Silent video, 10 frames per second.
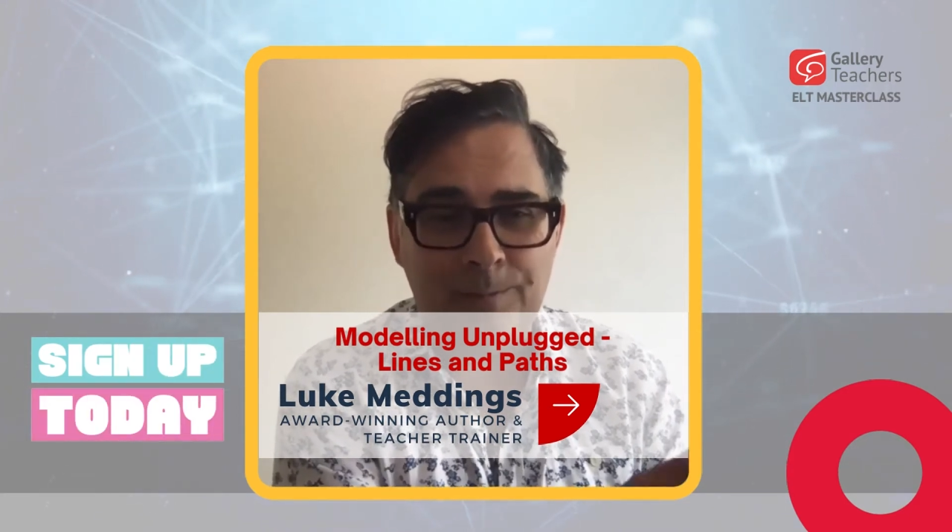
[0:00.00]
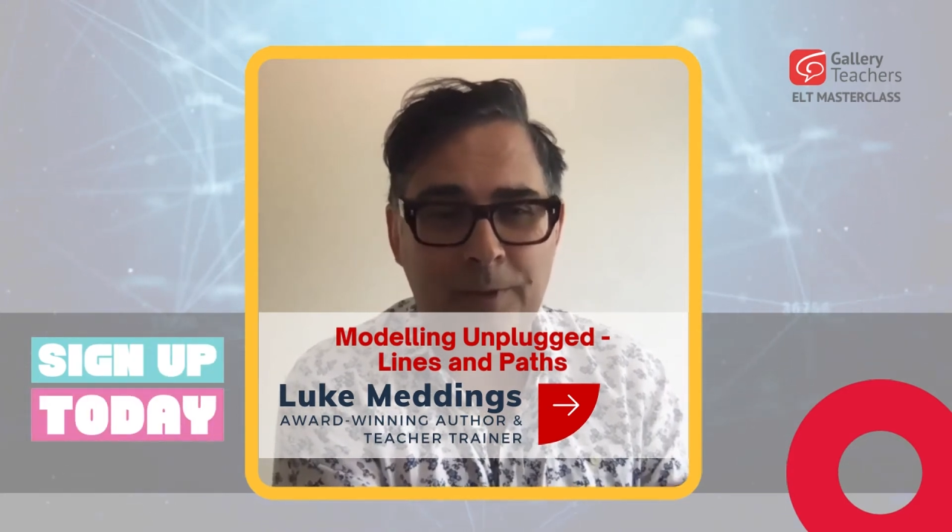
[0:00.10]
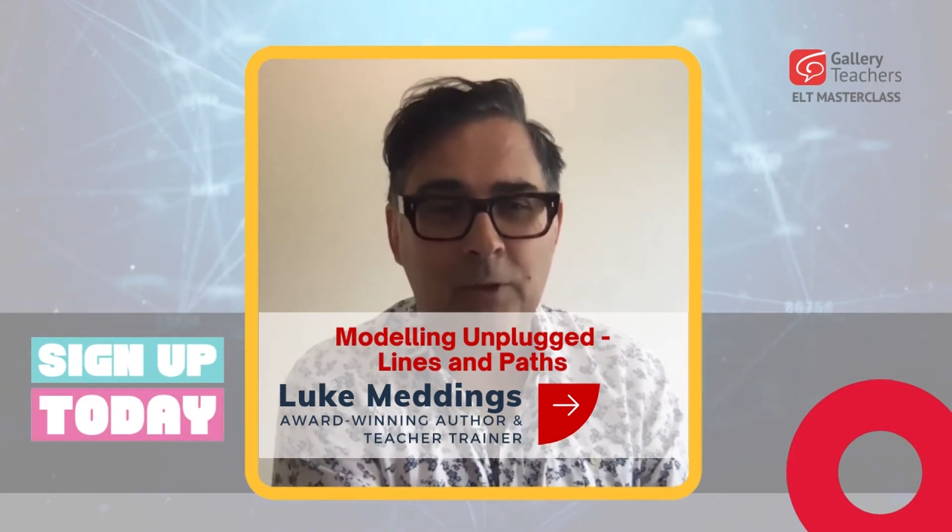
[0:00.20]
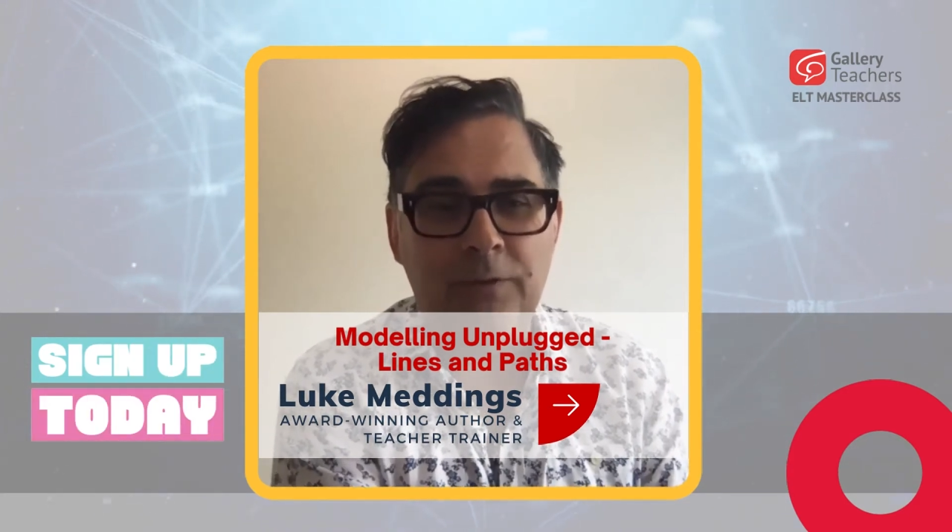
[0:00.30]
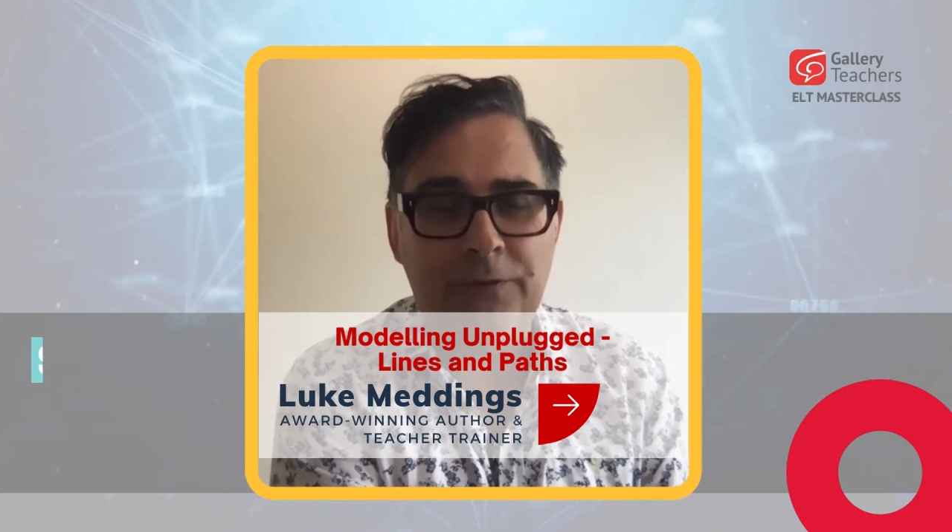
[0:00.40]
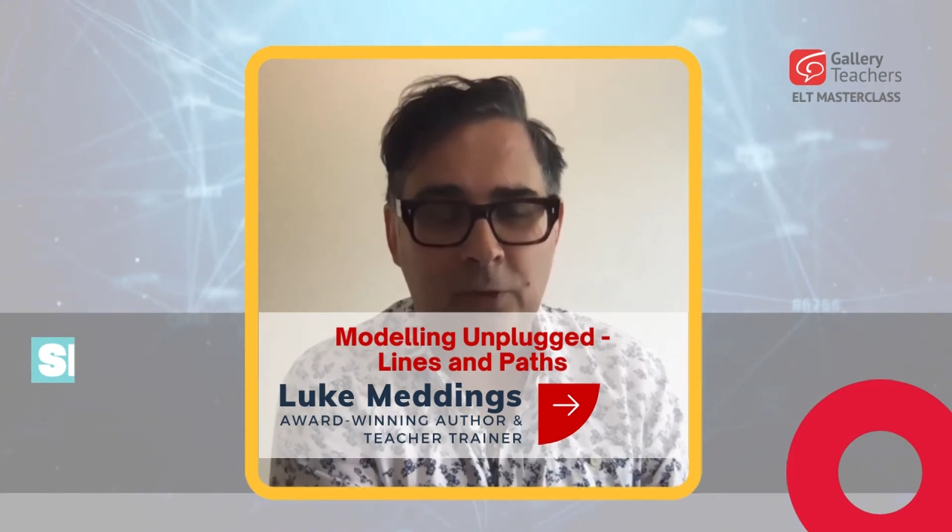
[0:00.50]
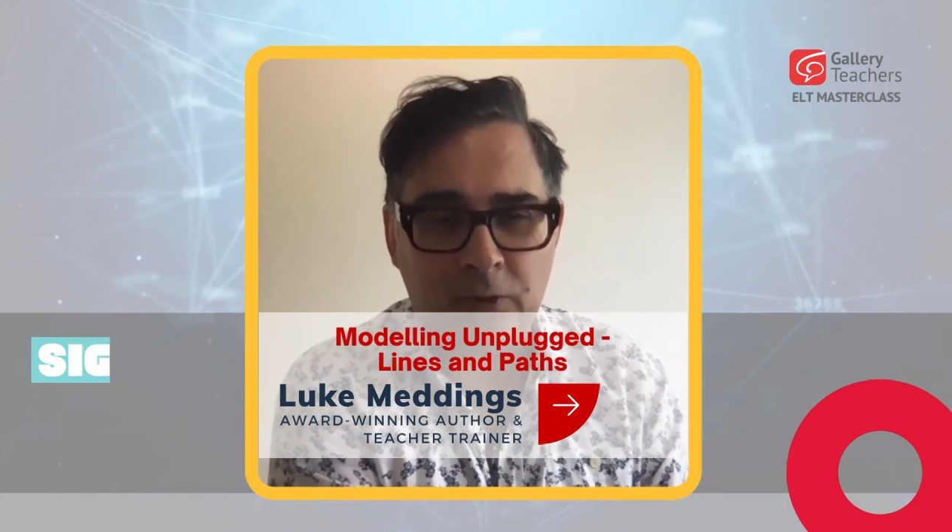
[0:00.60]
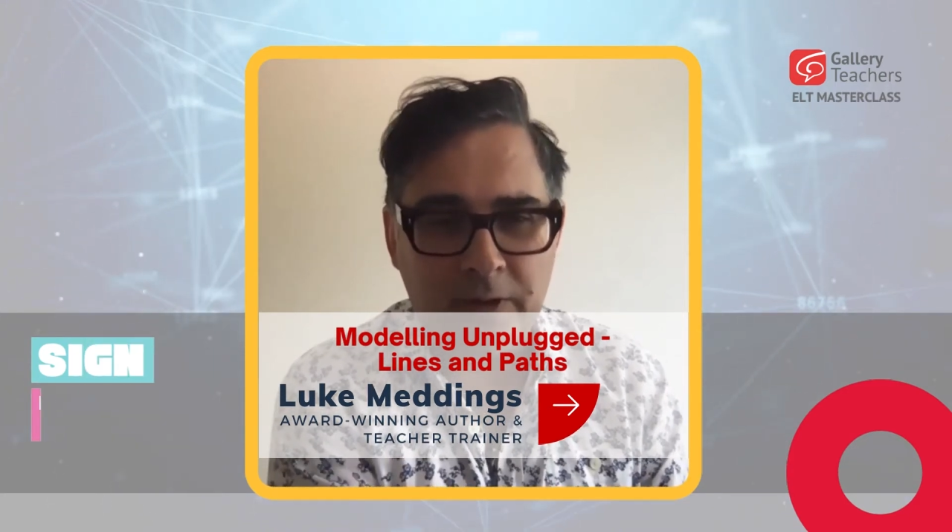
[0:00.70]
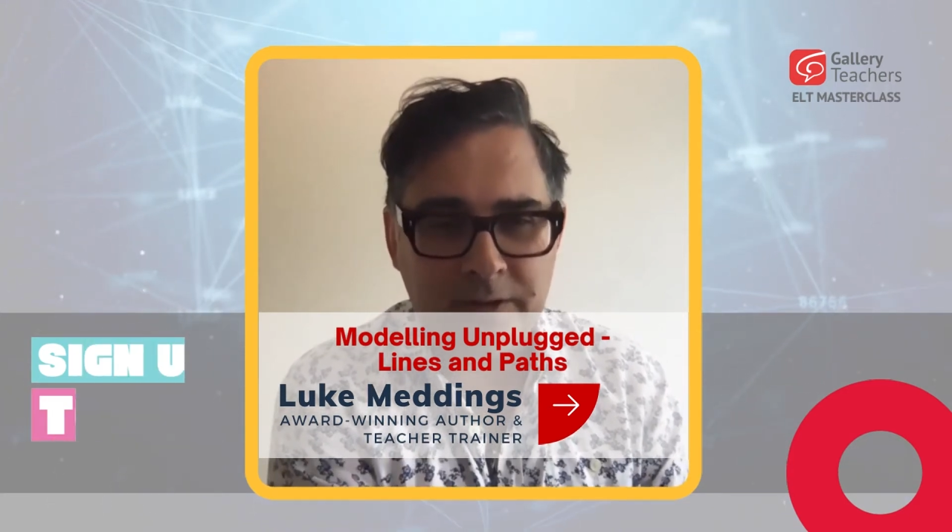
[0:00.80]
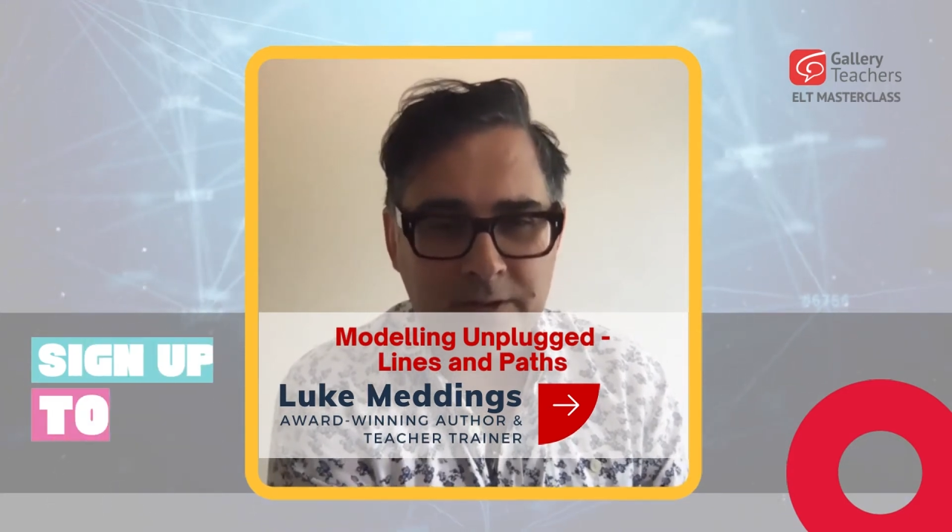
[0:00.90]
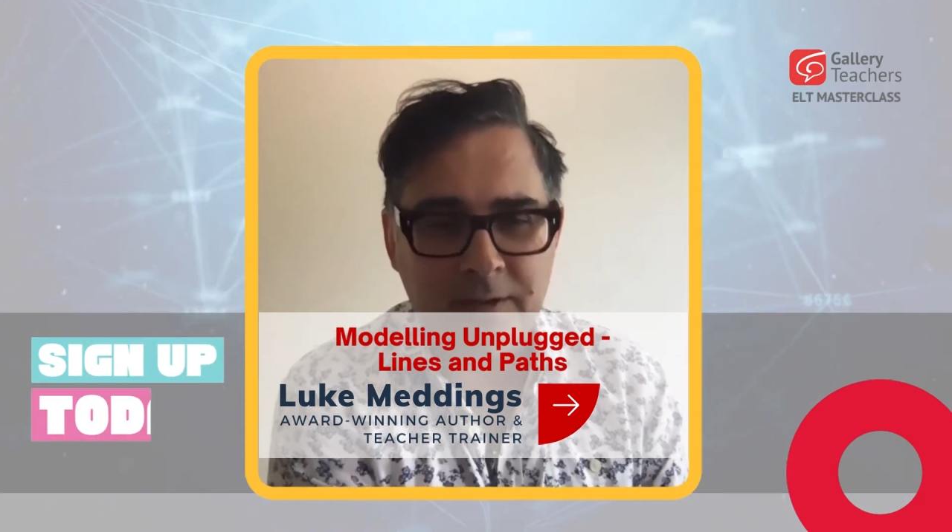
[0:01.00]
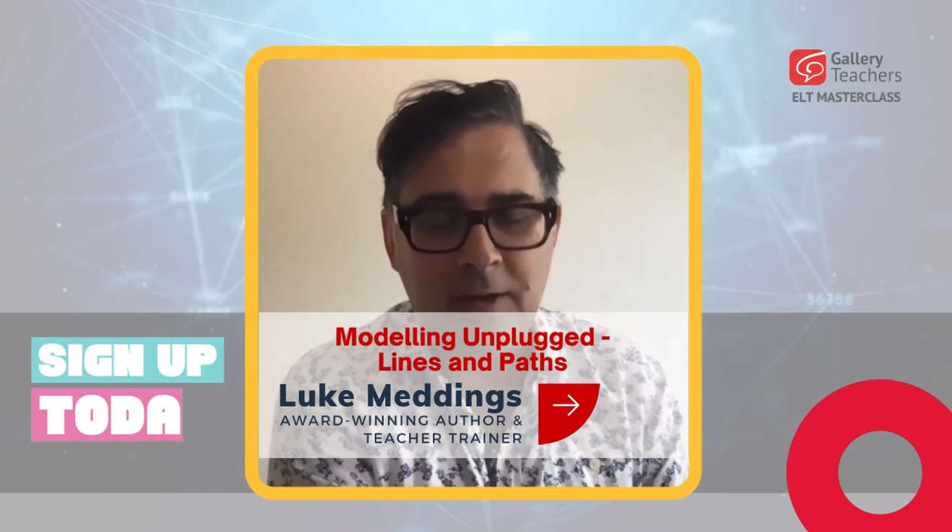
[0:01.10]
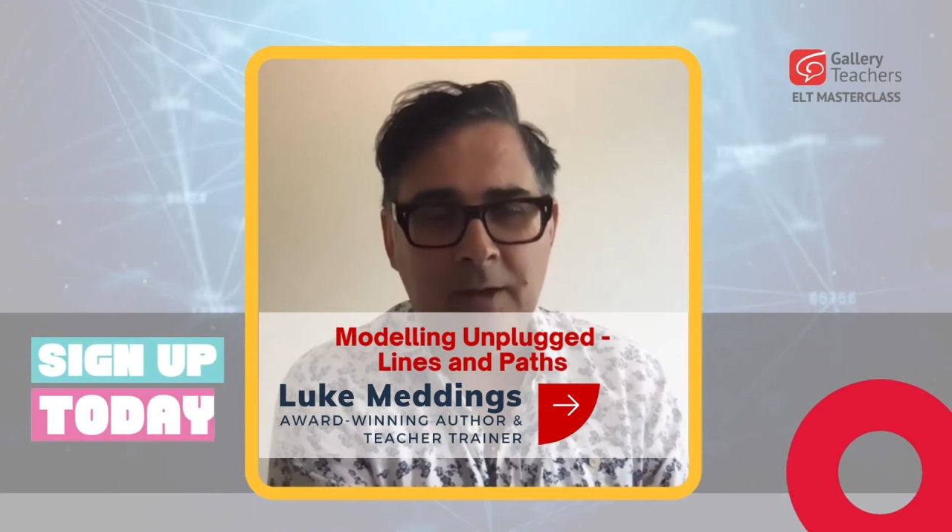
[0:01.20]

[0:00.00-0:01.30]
built for us.